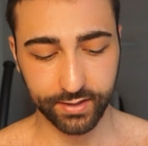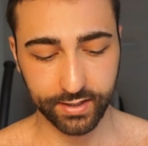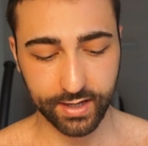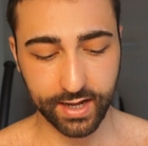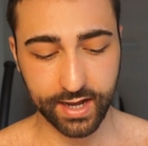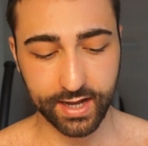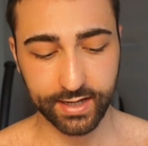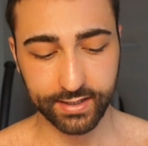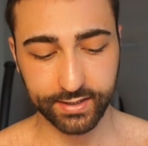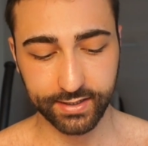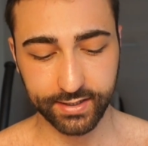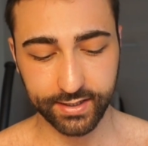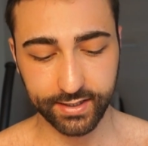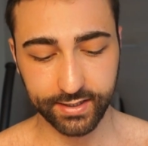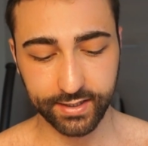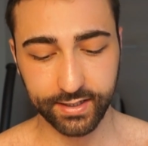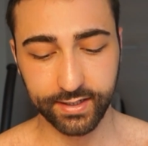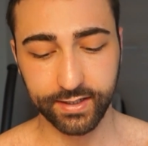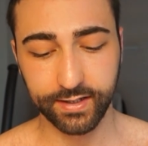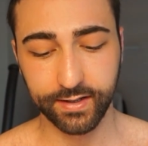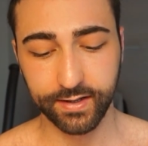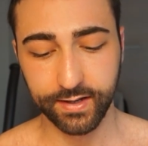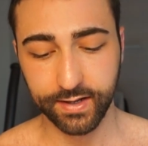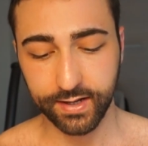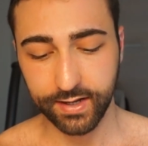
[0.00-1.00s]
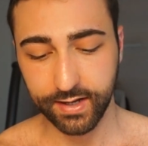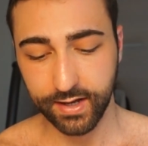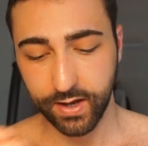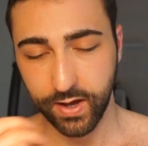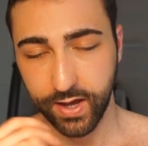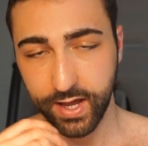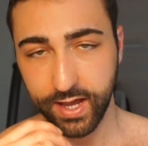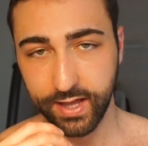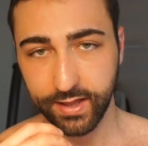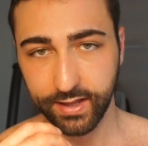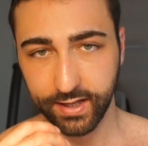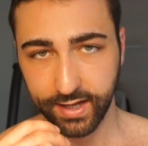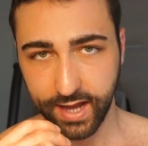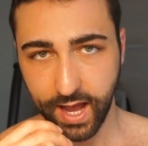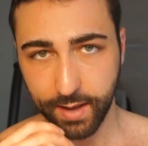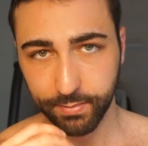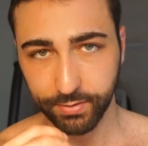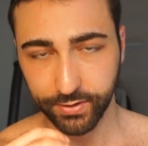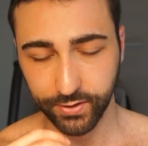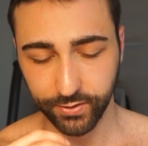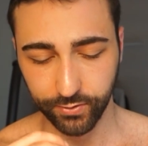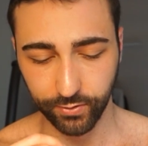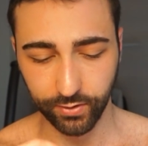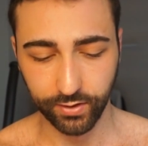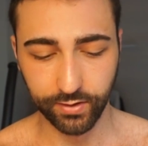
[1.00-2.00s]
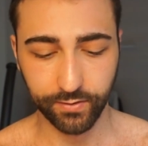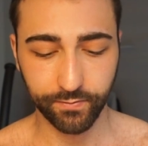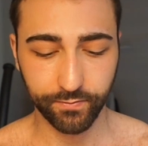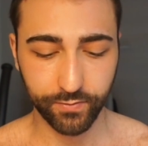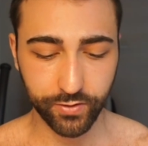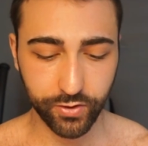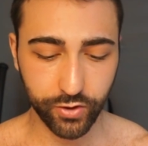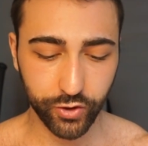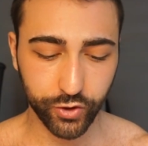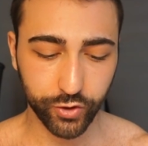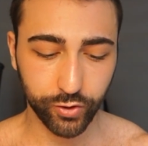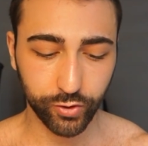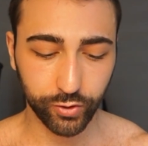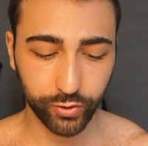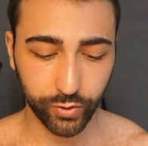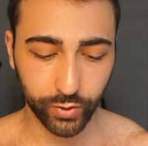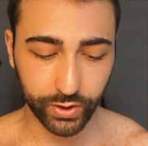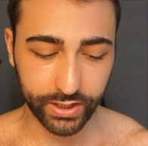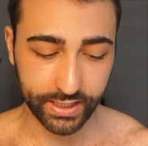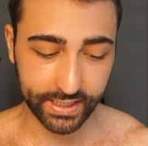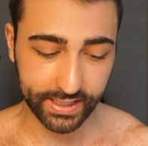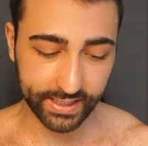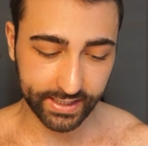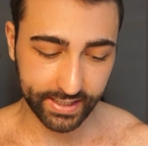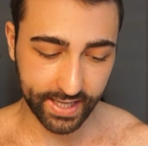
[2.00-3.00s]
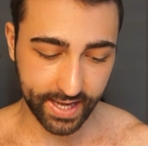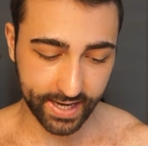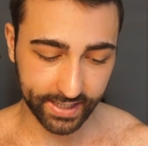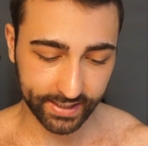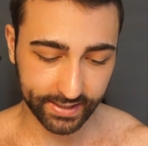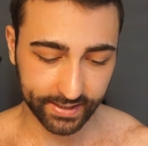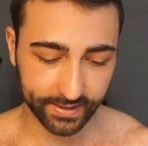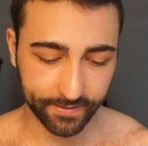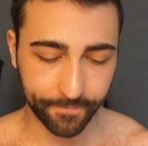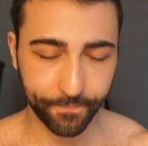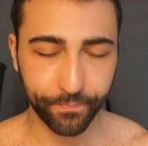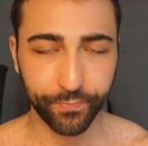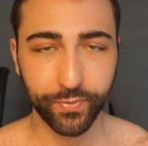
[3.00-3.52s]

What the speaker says: acid in capsule. You should do this test.